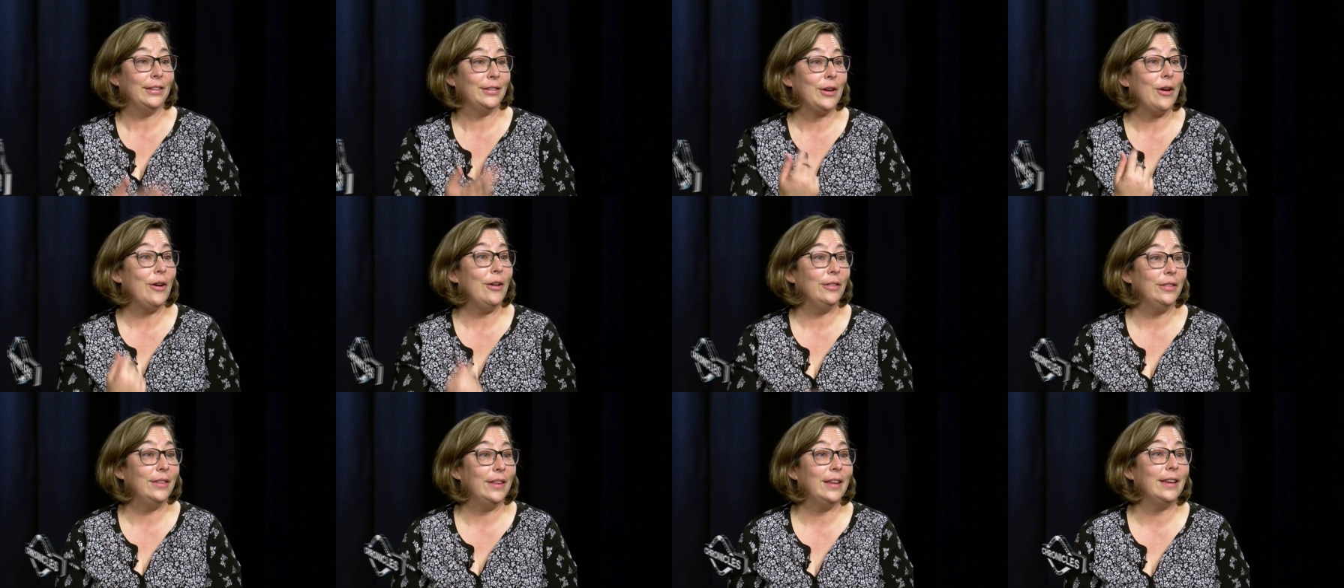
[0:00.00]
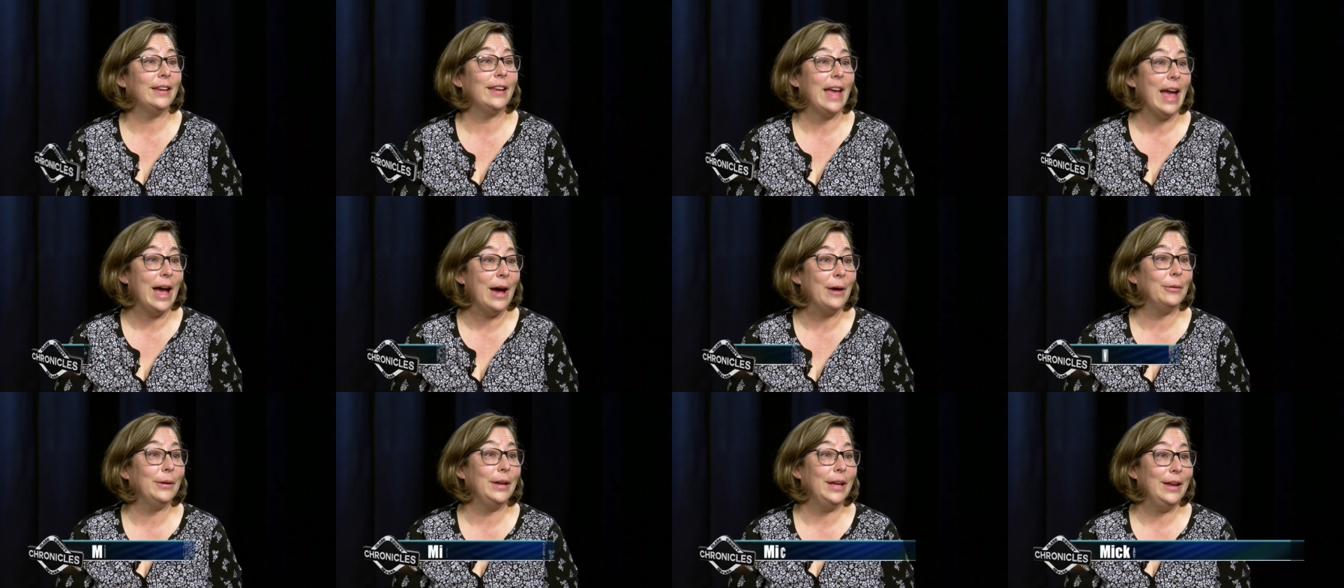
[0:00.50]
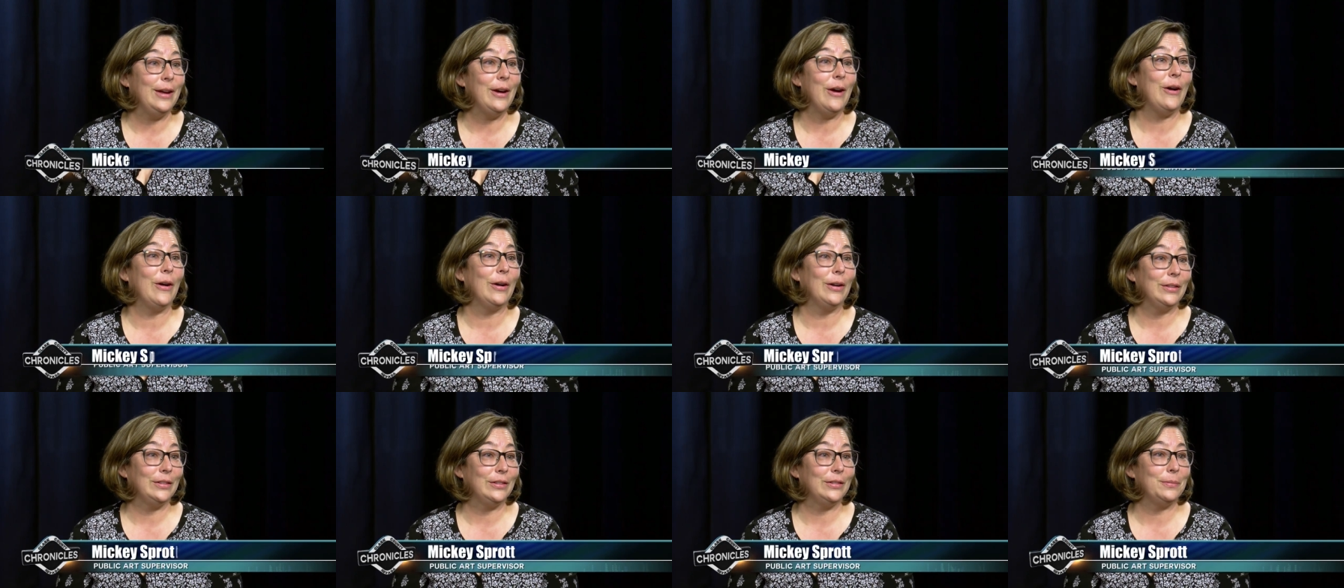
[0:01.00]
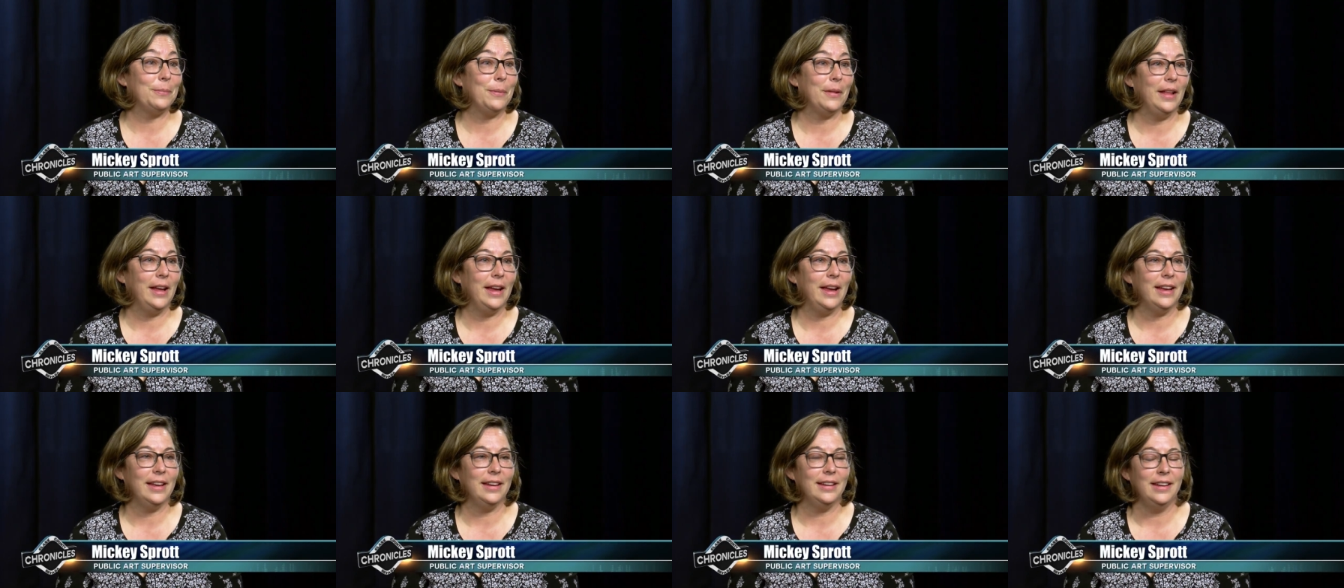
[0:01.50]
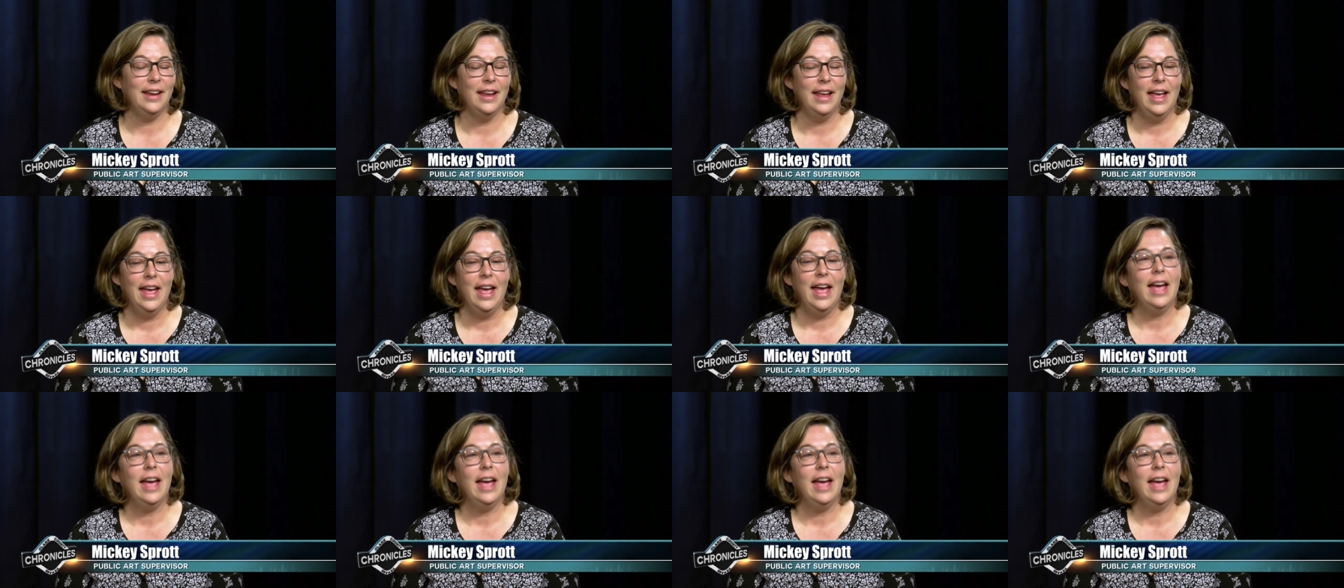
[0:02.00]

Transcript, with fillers: It's called the County Arts Plan,